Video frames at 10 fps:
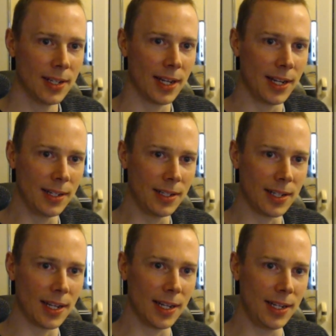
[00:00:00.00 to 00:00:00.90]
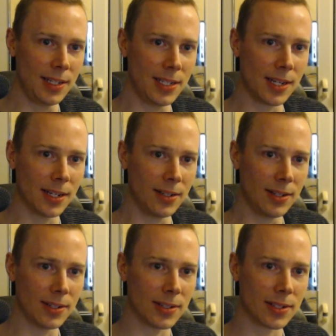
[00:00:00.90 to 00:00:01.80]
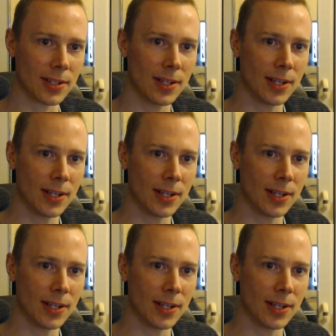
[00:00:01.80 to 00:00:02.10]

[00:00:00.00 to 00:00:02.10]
and 80 cards.